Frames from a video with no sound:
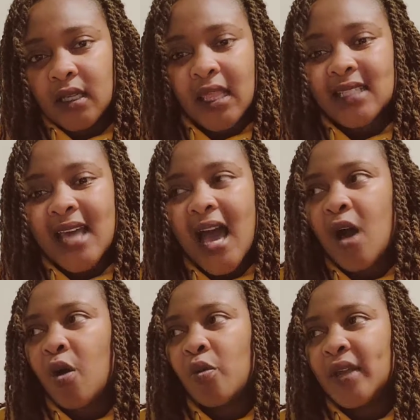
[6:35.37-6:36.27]
that's
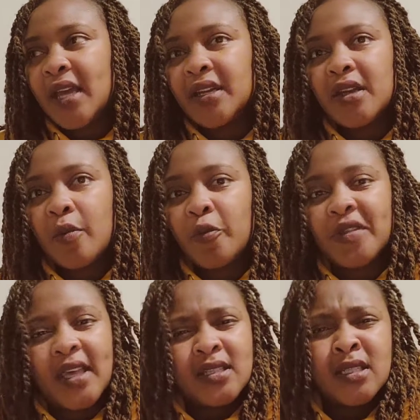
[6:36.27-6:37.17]
how we ended up
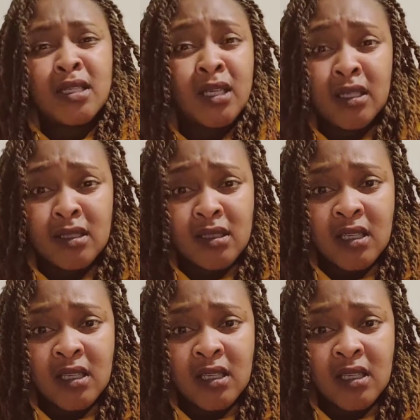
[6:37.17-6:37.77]
with STDs.